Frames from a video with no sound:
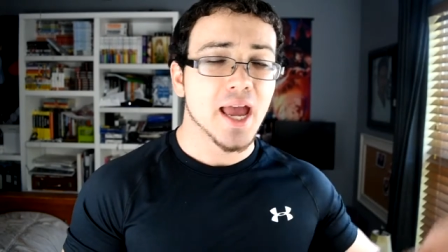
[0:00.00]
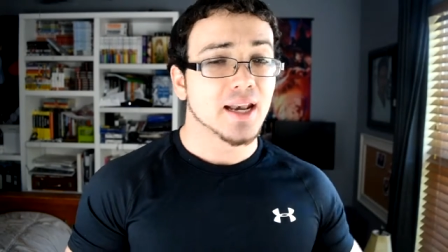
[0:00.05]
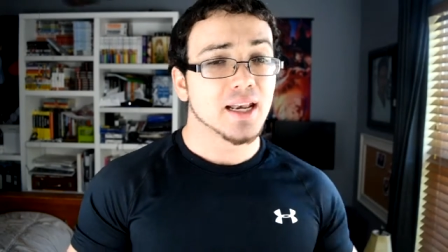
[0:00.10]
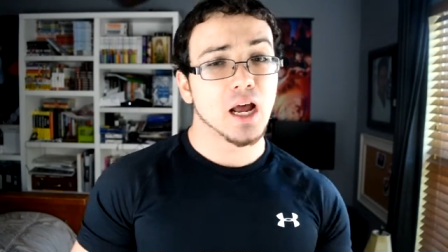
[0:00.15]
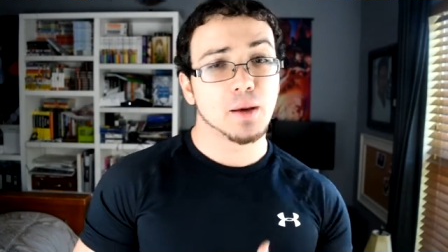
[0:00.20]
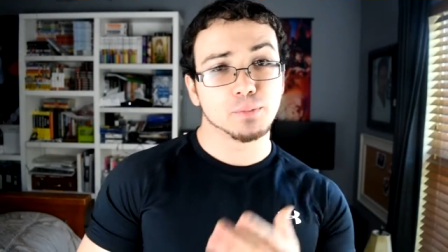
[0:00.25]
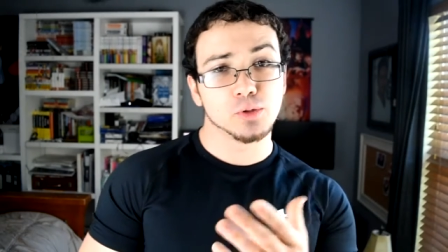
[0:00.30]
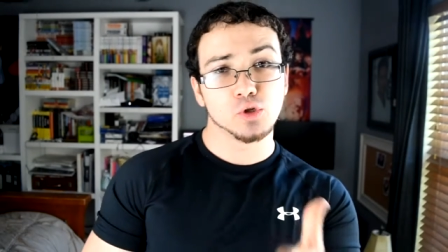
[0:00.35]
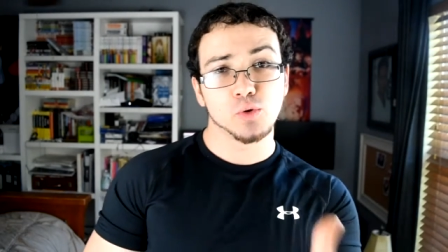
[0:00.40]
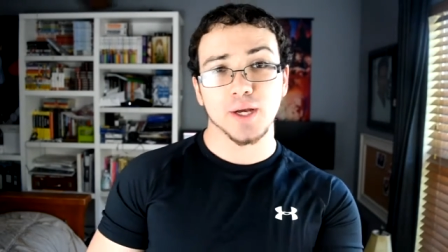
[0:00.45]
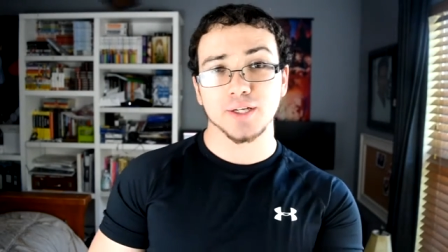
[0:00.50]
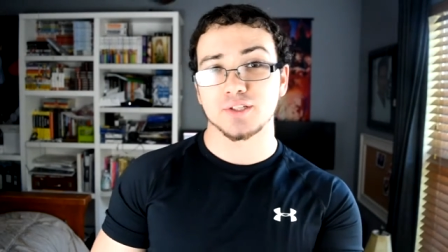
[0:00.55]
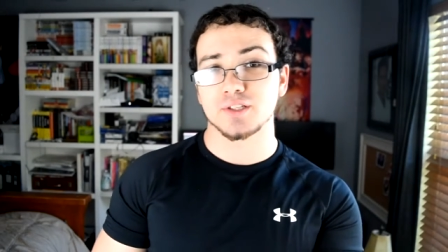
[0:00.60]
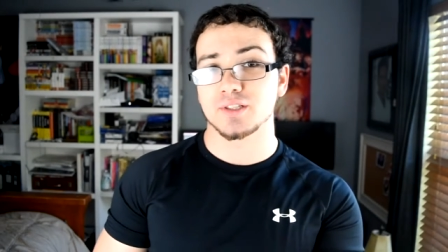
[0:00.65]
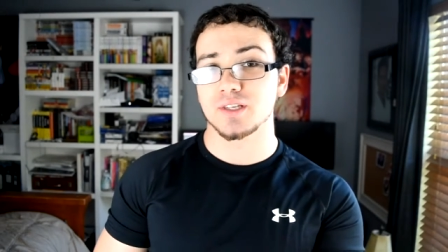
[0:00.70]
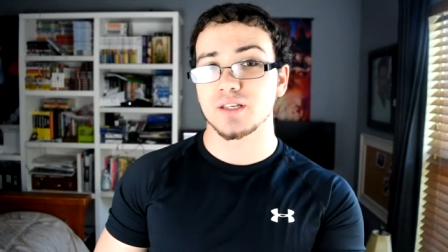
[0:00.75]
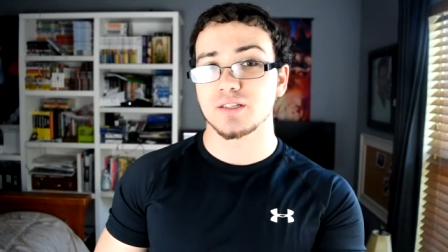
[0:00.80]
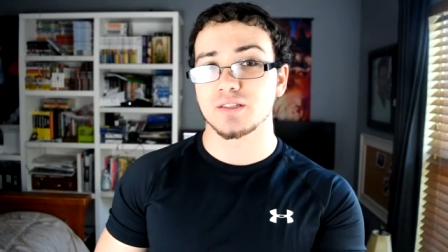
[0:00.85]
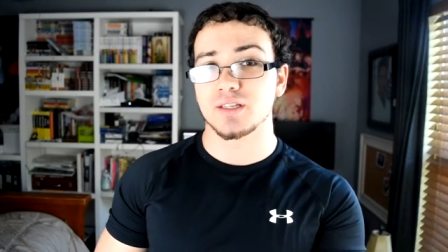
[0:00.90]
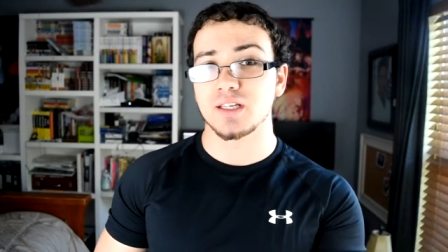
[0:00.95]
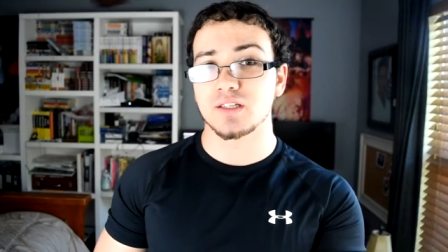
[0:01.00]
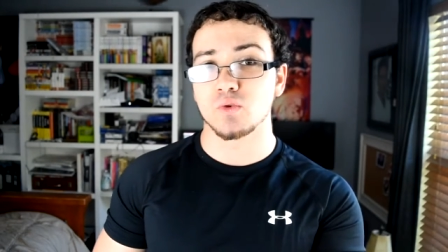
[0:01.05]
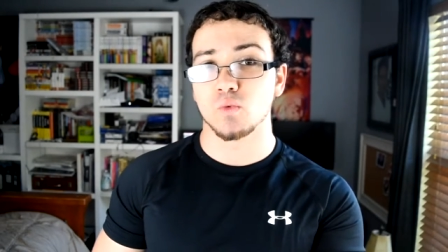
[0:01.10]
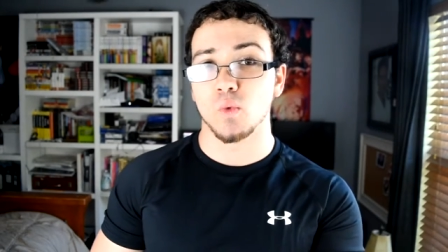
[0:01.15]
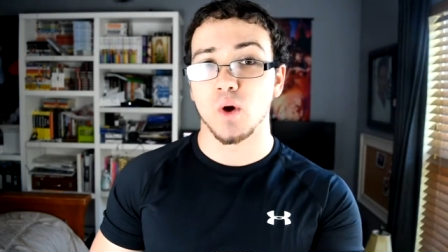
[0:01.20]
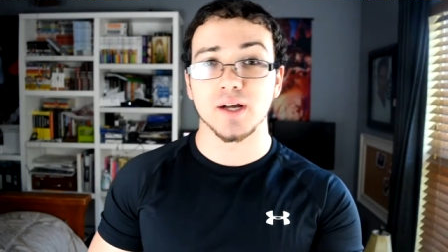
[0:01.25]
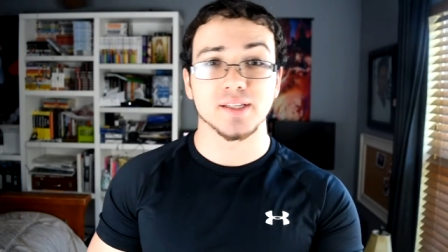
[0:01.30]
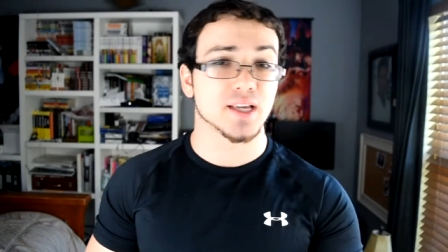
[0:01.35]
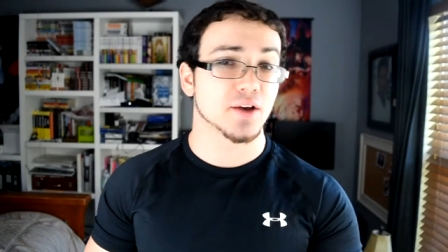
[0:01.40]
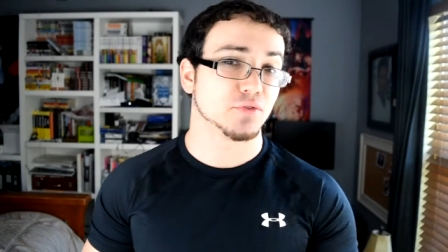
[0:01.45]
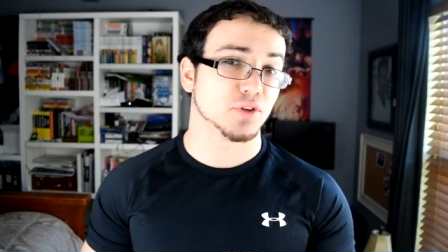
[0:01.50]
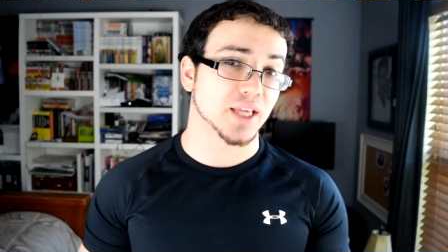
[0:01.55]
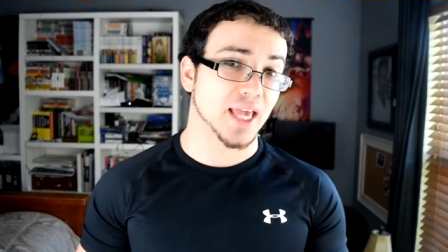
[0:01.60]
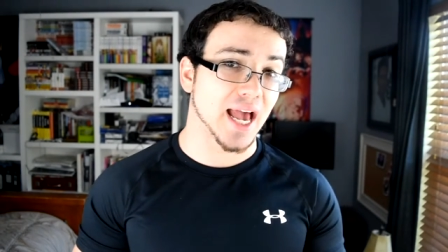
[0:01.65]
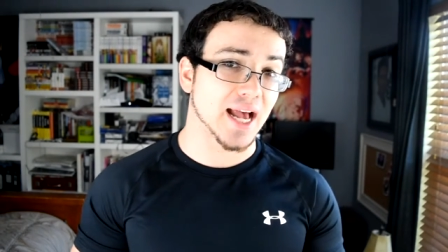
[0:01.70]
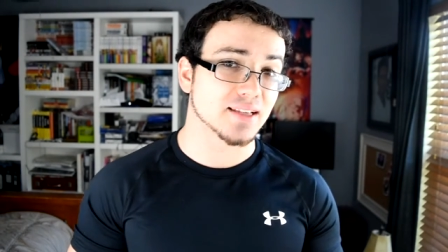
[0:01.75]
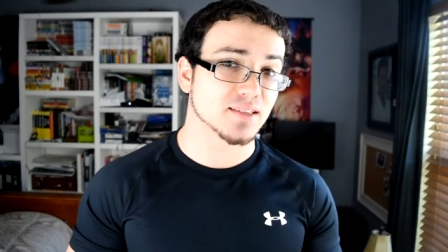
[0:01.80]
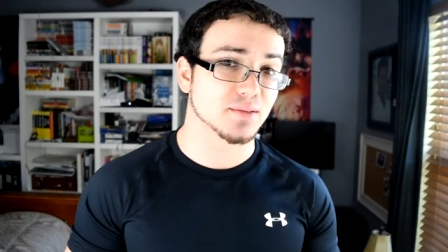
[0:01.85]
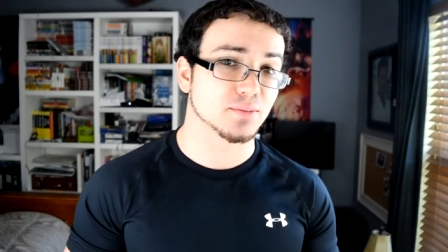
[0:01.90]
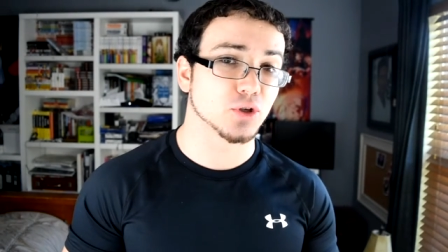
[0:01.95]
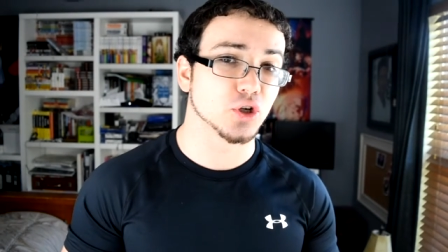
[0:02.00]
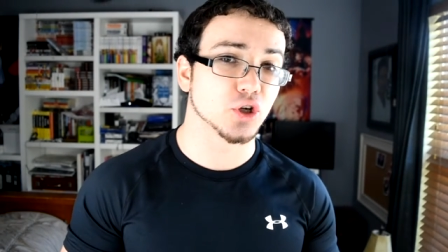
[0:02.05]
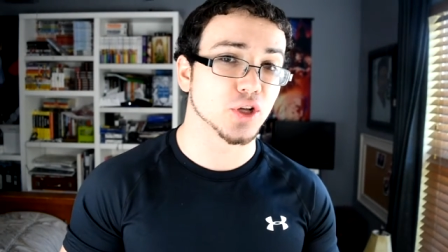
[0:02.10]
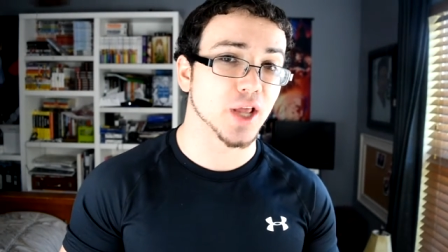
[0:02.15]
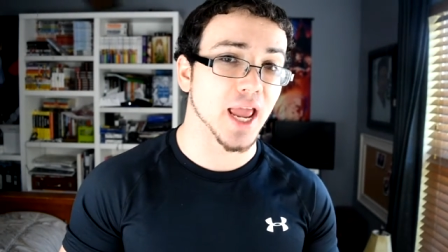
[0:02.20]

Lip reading: Now, Blue Exorcist Season 1 definitely had some good